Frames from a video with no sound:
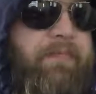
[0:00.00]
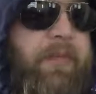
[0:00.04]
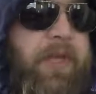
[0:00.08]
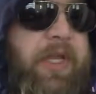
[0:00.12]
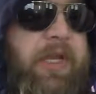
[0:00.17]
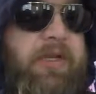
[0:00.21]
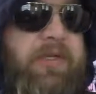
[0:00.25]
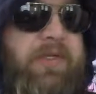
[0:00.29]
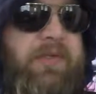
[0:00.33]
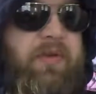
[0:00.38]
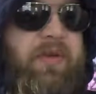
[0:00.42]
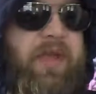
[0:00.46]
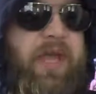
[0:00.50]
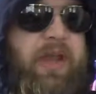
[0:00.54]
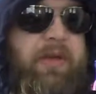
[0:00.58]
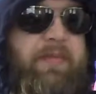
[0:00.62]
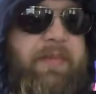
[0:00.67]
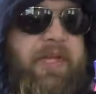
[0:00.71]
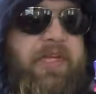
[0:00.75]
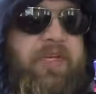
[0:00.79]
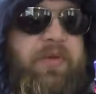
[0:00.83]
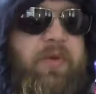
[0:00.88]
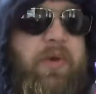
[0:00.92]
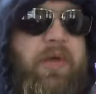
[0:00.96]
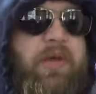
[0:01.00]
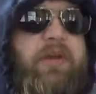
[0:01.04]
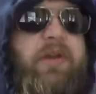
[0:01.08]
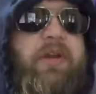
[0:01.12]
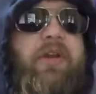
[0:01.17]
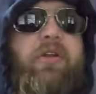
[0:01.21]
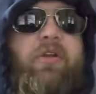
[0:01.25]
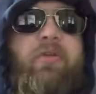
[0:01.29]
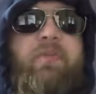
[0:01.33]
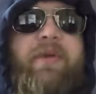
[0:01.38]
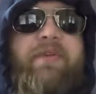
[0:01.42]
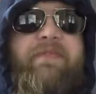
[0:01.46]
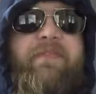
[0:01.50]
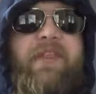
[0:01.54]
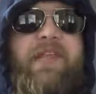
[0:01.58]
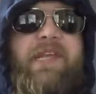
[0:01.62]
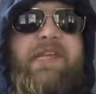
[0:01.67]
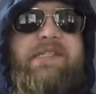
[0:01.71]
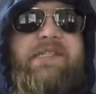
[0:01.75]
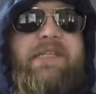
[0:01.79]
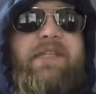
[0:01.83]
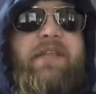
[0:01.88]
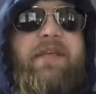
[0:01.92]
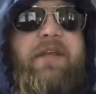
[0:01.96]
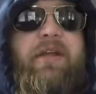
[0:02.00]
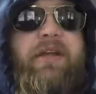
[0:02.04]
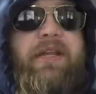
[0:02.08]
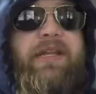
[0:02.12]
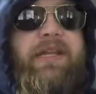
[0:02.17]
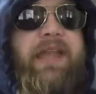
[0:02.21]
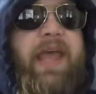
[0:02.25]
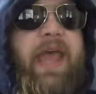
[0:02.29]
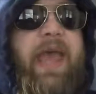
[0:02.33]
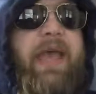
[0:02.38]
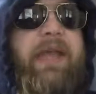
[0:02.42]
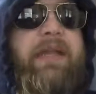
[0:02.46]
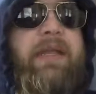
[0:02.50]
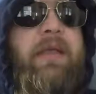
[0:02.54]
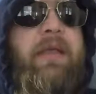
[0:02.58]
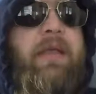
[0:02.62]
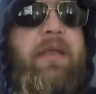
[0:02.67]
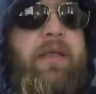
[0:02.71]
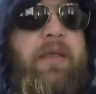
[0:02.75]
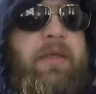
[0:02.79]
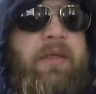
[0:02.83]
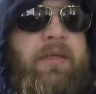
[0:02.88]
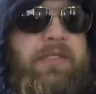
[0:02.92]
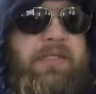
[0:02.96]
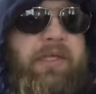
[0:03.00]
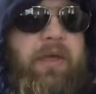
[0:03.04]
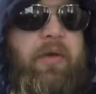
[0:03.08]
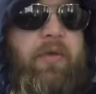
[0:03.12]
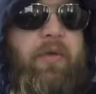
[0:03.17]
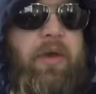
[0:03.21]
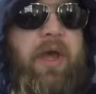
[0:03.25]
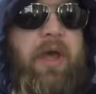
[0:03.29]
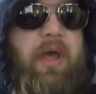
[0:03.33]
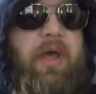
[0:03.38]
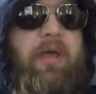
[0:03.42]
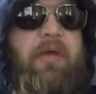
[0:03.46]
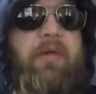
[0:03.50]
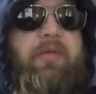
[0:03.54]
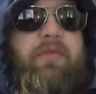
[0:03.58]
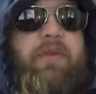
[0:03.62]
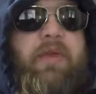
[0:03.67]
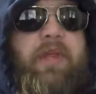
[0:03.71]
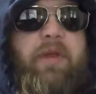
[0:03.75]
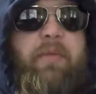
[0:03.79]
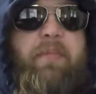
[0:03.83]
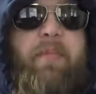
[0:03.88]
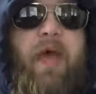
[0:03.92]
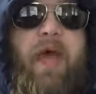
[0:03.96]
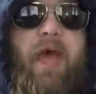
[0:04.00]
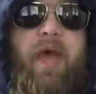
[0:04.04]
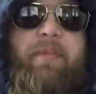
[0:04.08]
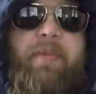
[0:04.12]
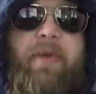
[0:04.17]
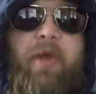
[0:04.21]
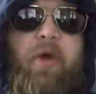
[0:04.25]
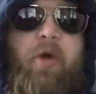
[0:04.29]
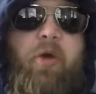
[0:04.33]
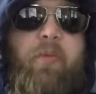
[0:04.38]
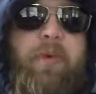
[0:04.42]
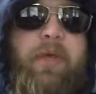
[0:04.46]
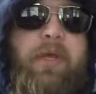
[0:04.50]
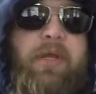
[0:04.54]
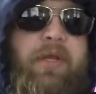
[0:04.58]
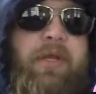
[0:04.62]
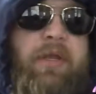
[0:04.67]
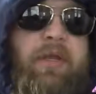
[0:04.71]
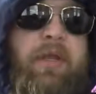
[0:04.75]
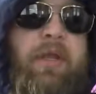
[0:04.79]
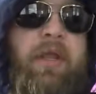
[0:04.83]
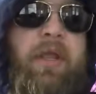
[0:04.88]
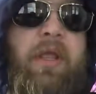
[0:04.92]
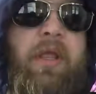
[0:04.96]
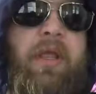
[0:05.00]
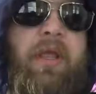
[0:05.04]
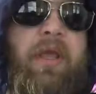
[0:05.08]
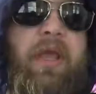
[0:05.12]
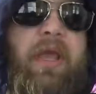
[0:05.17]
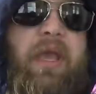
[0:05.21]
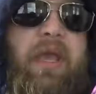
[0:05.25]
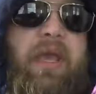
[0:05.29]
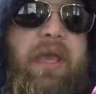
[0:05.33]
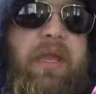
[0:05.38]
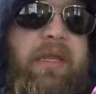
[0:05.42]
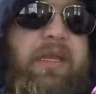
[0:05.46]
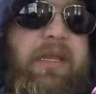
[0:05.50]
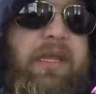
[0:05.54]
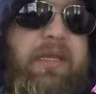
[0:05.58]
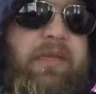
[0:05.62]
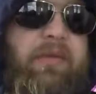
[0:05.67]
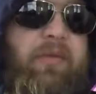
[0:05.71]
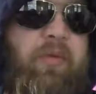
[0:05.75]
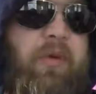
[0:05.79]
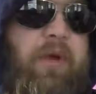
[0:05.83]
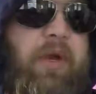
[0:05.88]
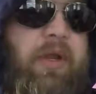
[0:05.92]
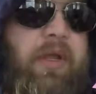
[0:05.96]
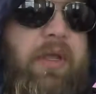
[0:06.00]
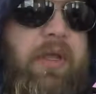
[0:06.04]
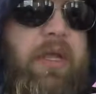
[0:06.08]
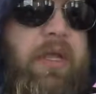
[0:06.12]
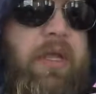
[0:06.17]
you know, so it kind of makes you wonder and hope everything's in there and intact. So I'm going to pop it open and get to work.